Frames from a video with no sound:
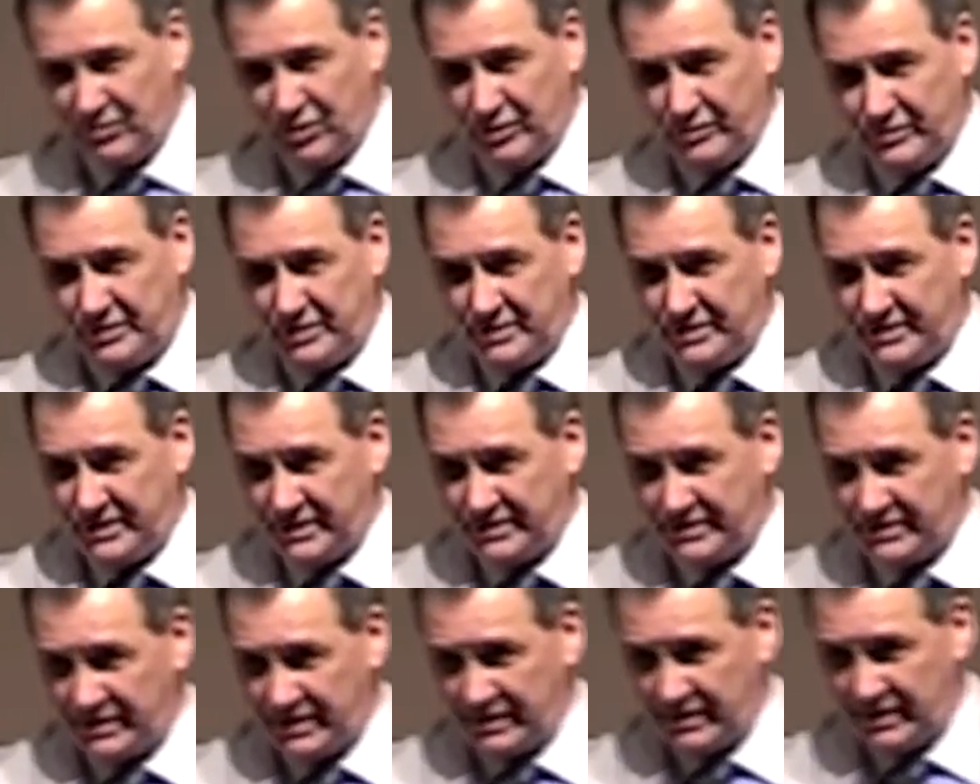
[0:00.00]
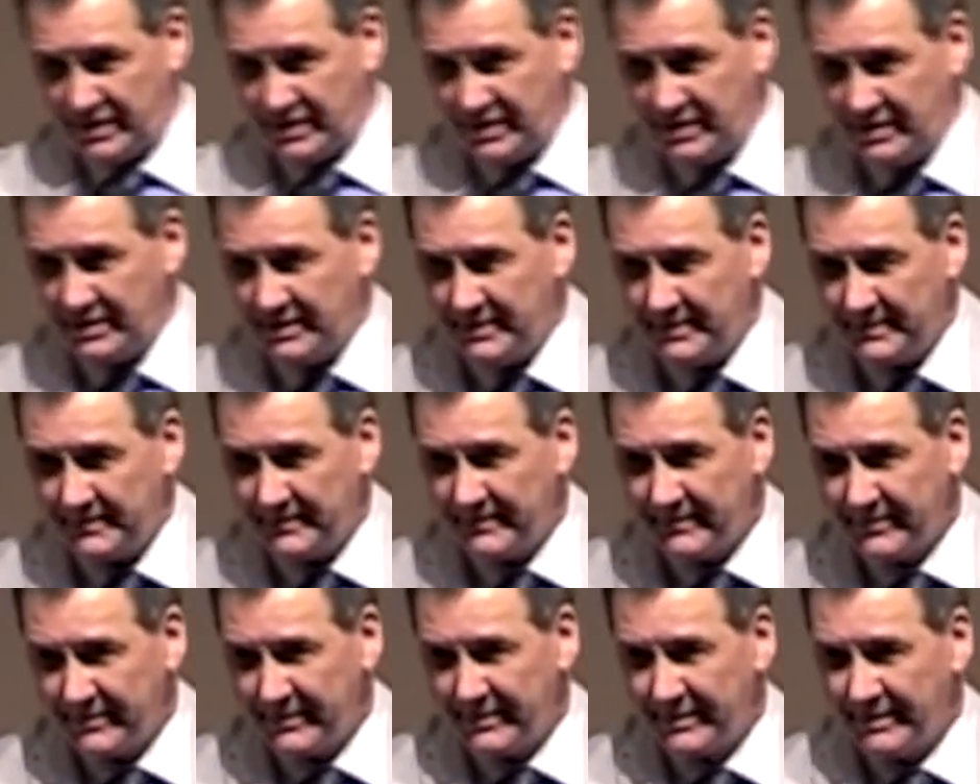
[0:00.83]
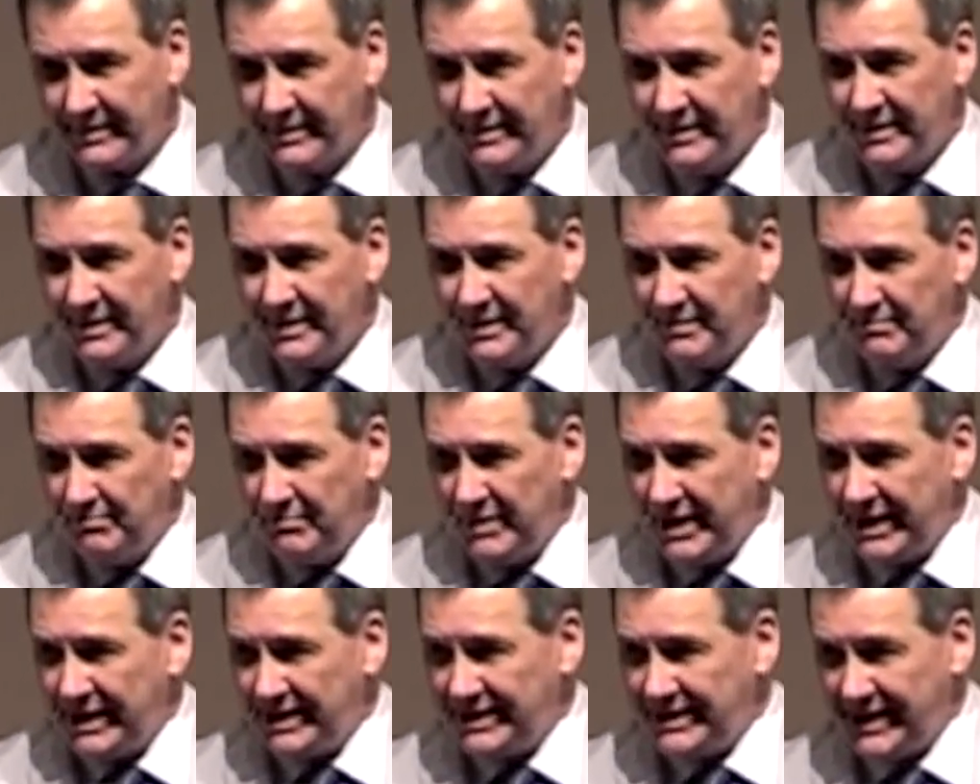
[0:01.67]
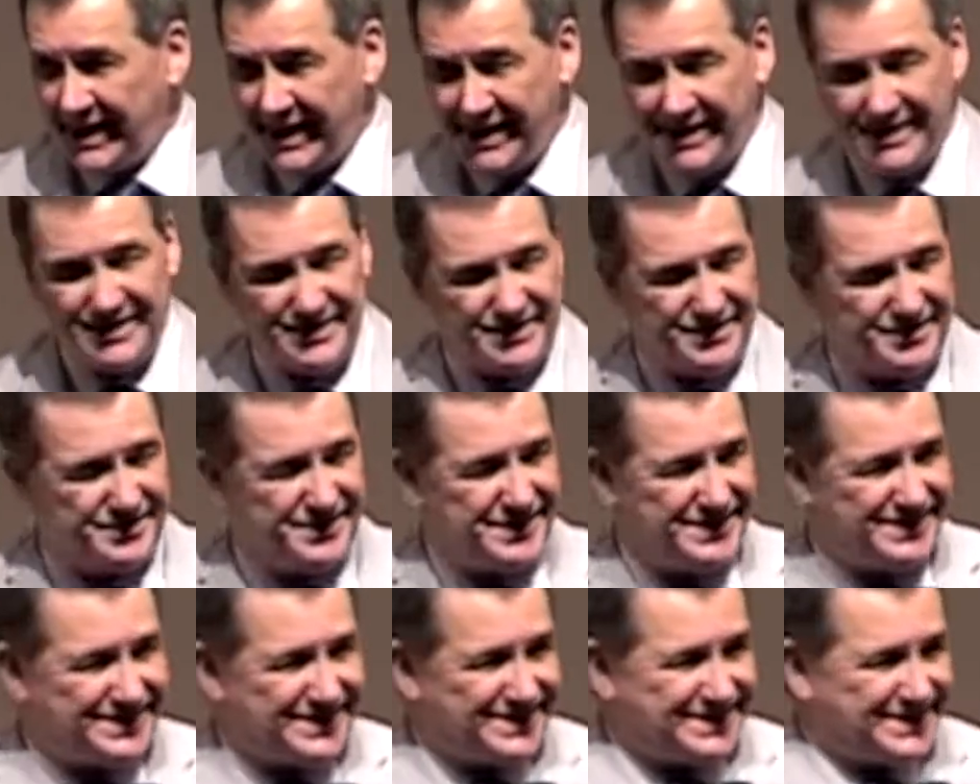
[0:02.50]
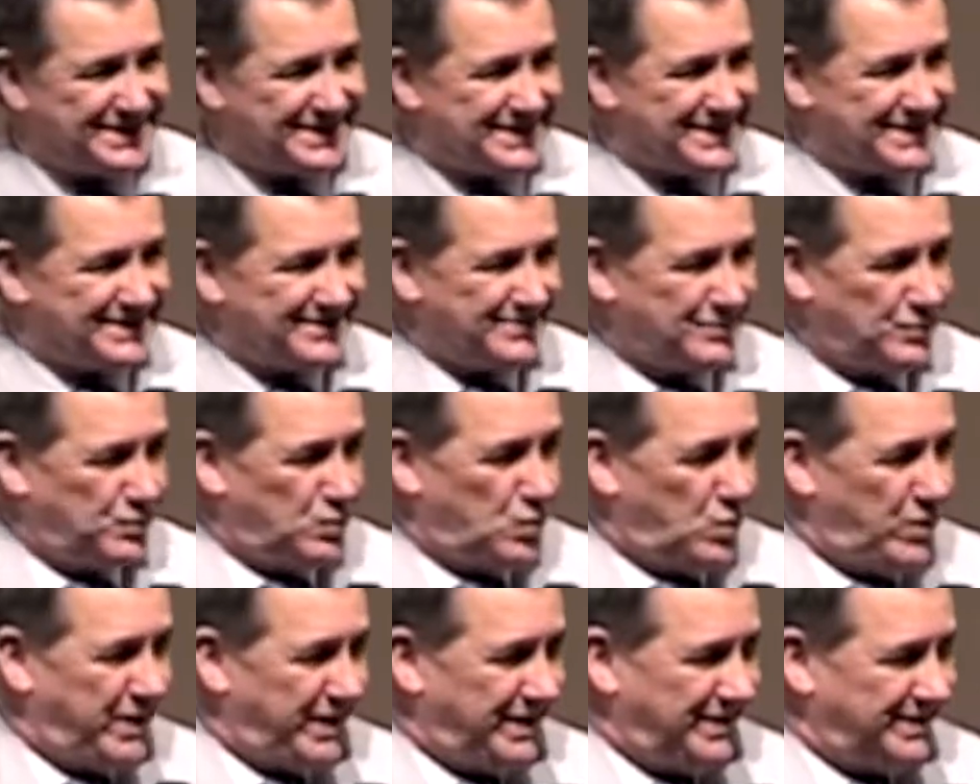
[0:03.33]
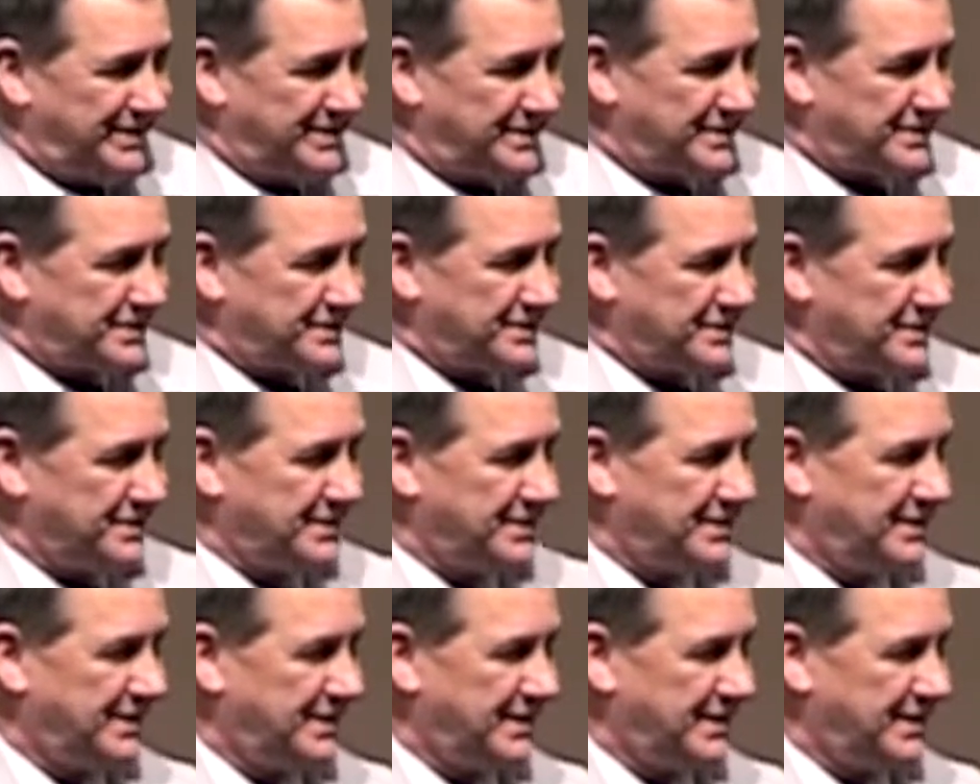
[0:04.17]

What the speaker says: to Moses, is that man has this weakness.